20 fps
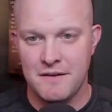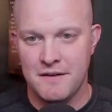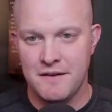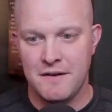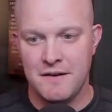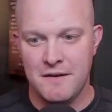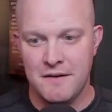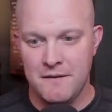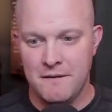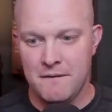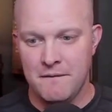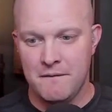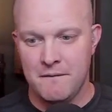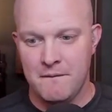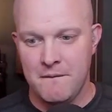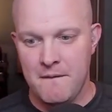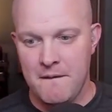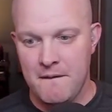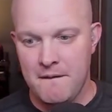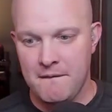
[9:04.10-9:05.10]

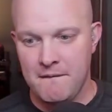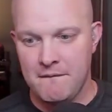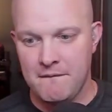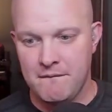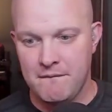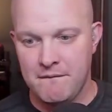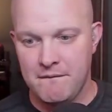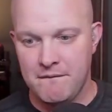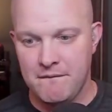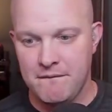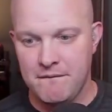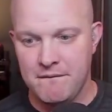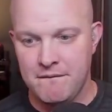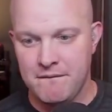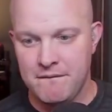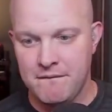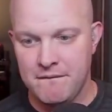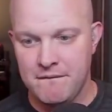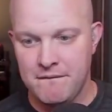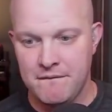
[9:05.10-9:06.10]

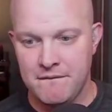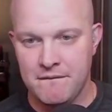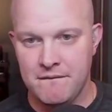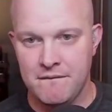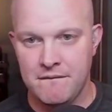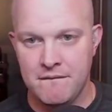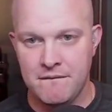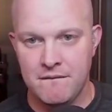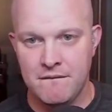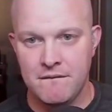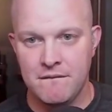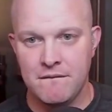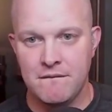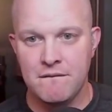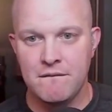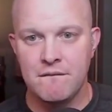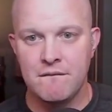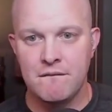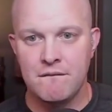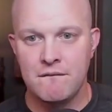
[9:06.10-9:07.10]

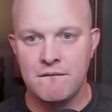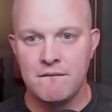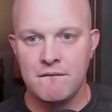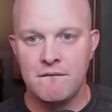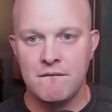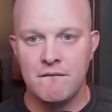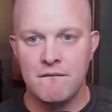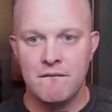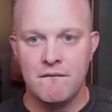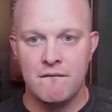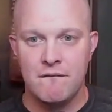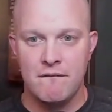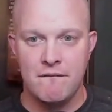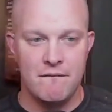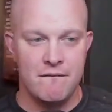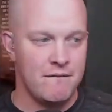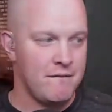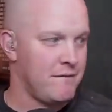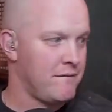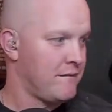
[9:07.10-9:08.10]

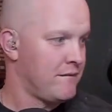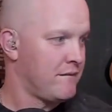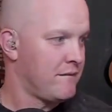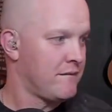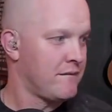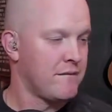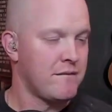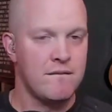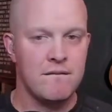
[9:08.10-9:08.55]
This person isn't speaking.